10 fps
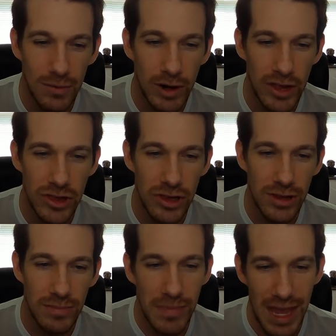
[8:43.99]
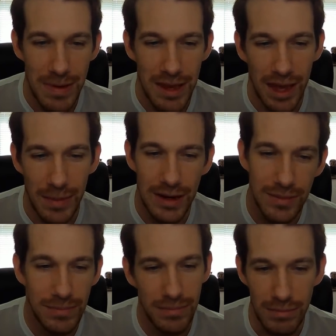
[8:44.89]
which maybe, I
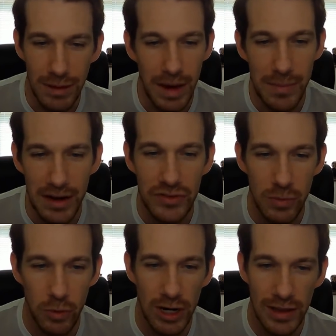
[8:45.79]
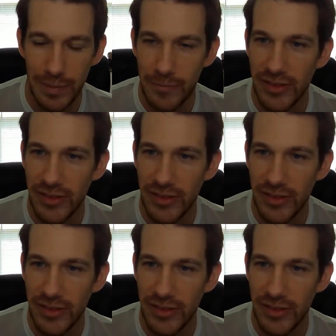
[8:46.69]
mean, that might actually work a little...